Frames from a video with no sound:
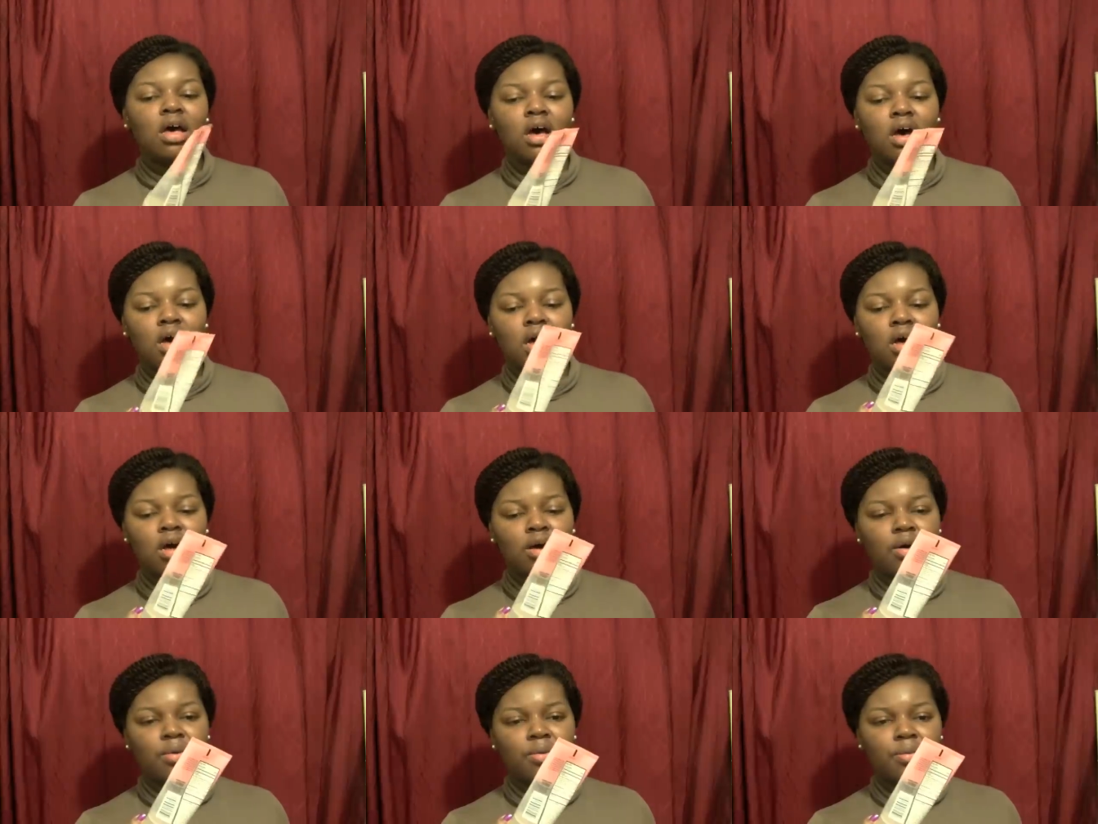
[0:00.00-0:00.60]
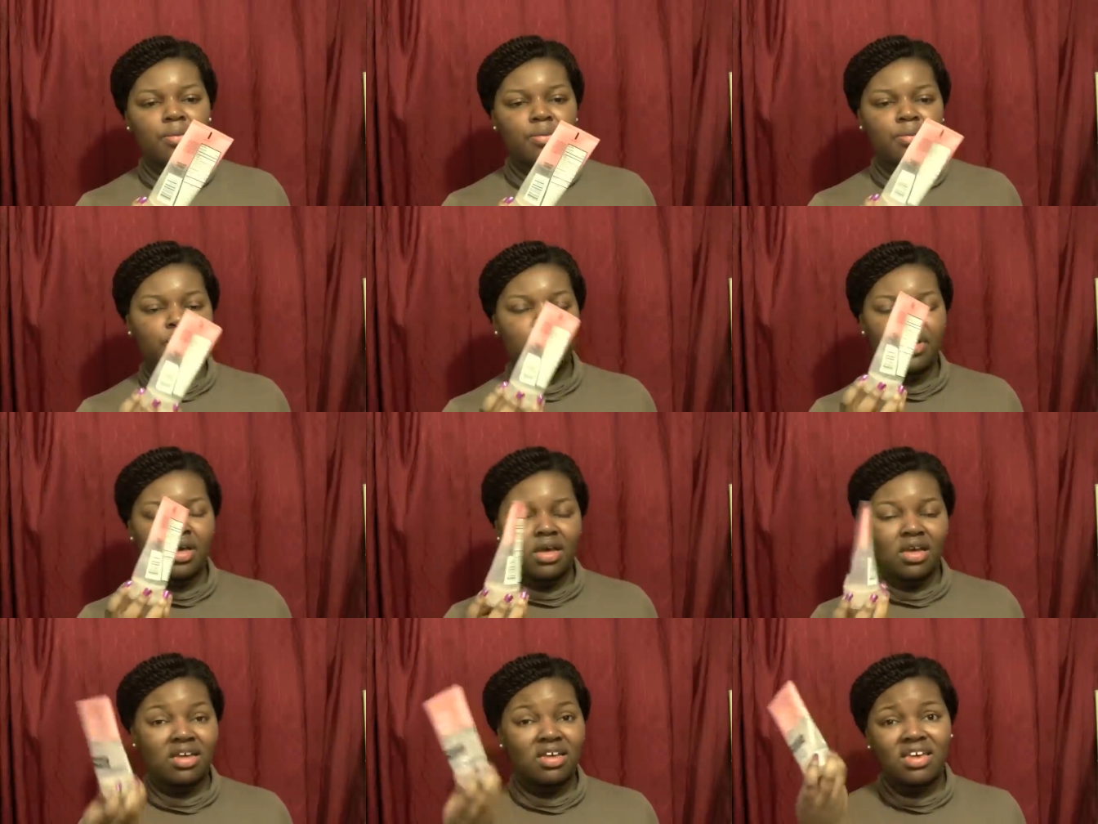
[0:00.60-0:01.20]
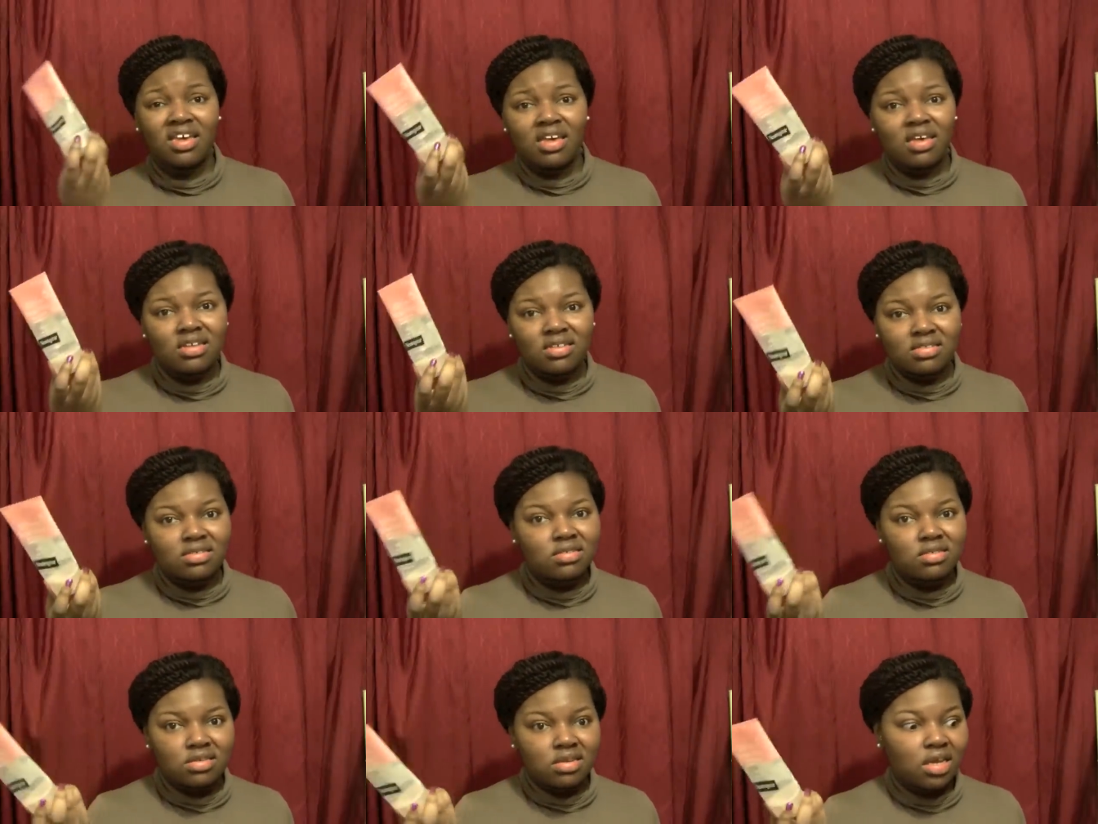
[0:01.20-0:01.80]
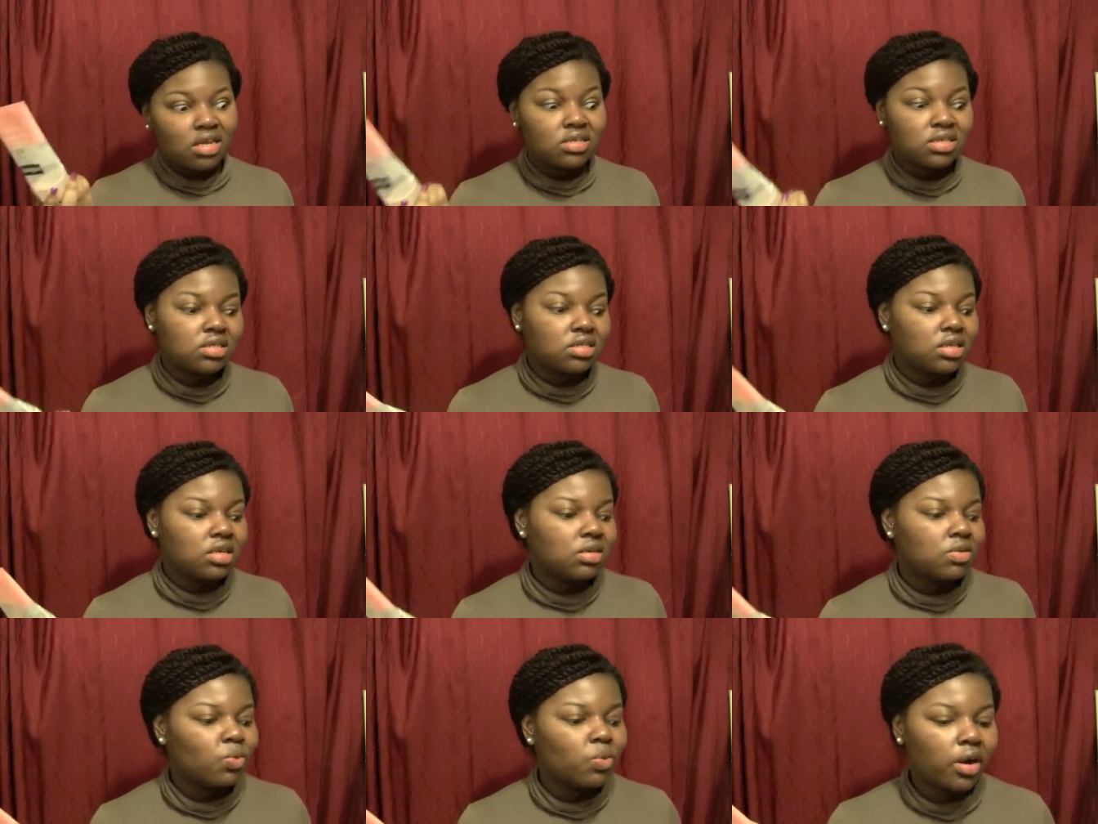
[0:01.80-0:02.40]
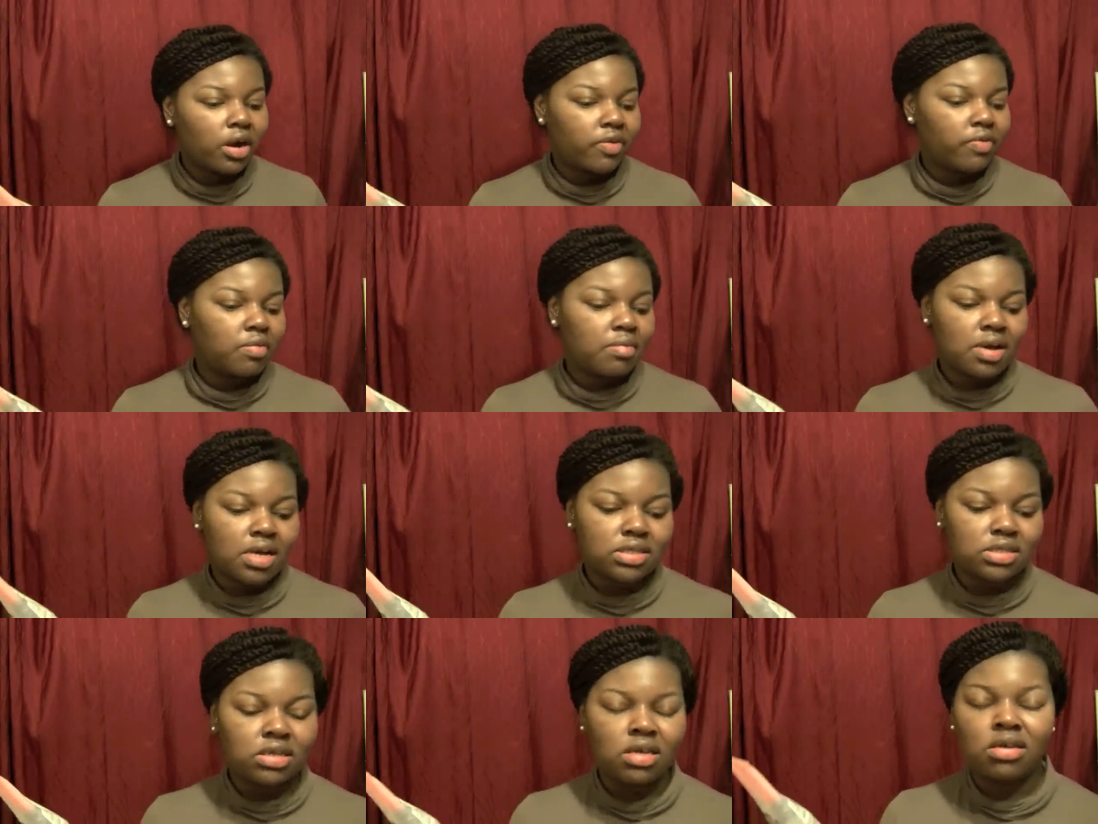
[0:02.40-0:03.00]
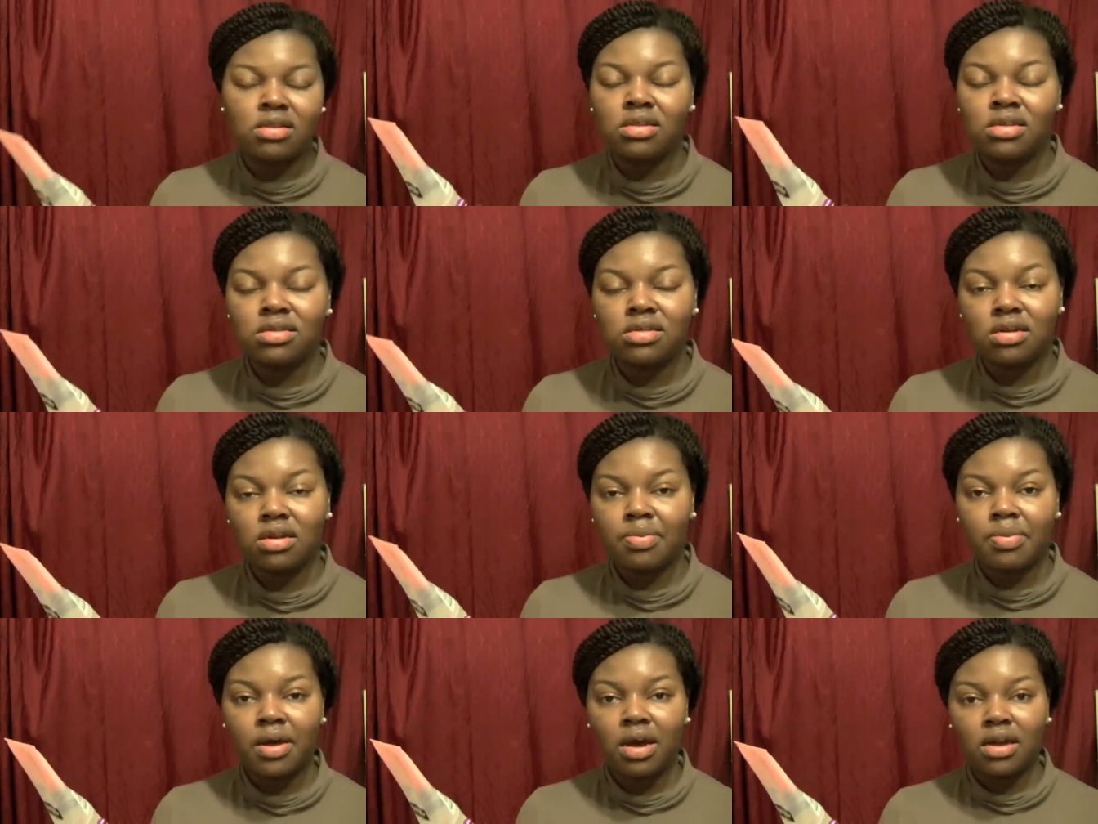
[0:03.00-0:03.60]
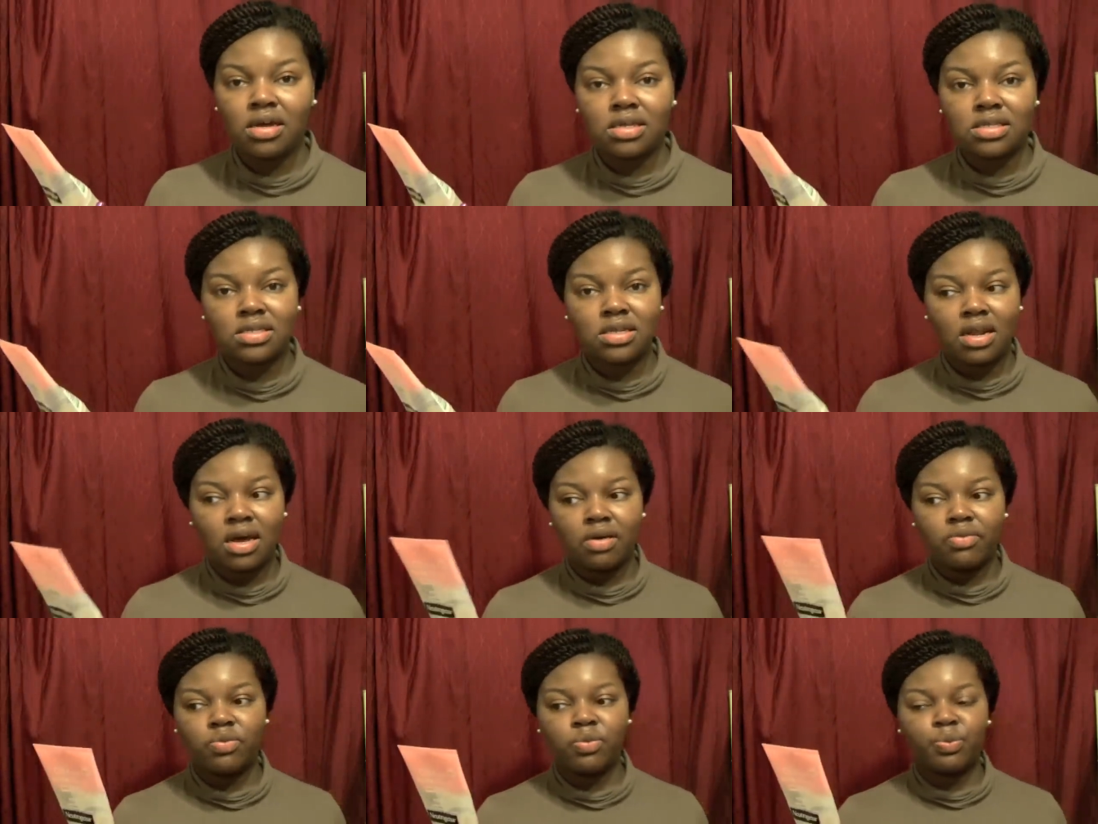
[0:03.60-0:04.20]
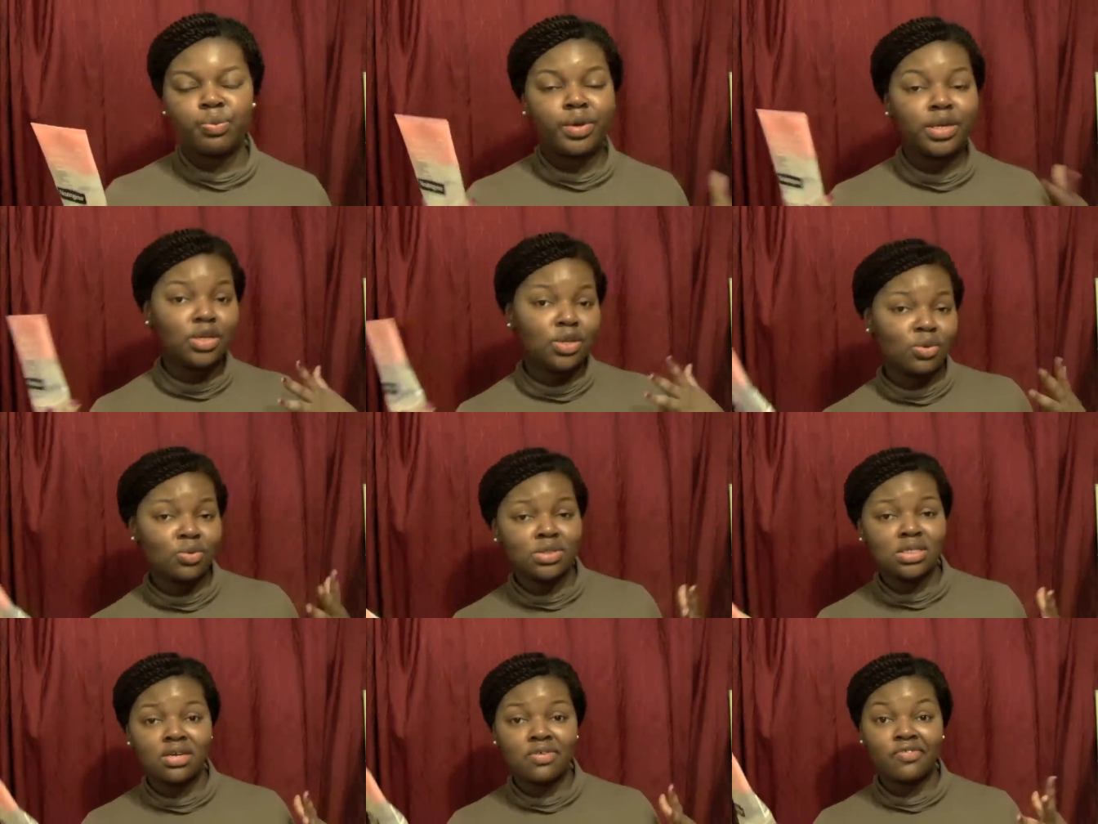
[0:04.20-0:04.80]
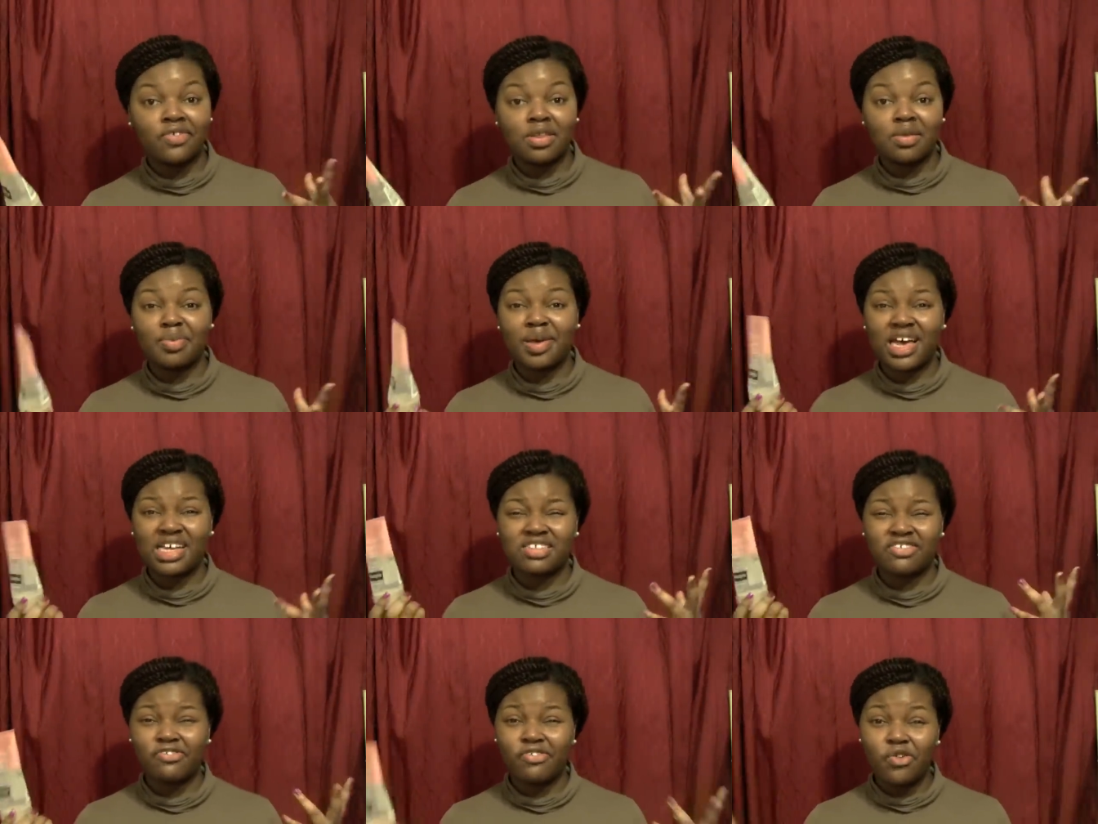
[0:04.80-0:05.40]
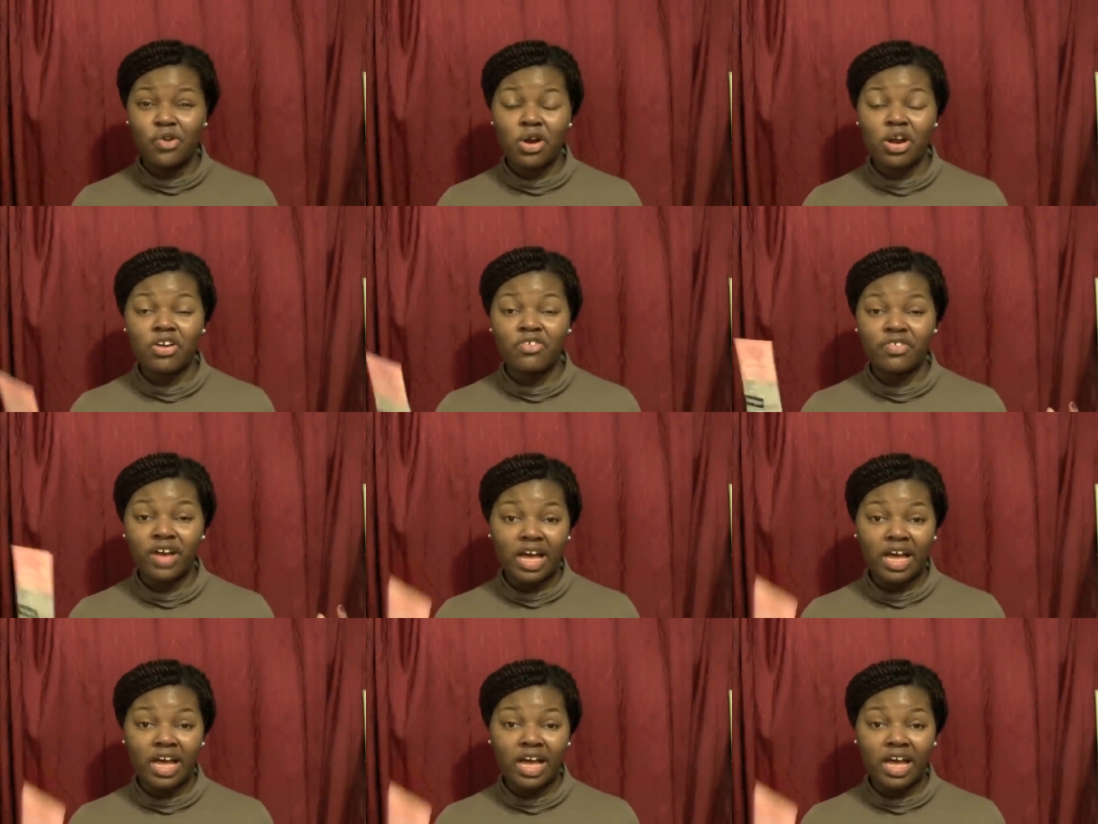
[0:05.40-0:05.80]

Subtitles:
Again, it just didn't work for my skin. These are the products that I've been using for the past 4 or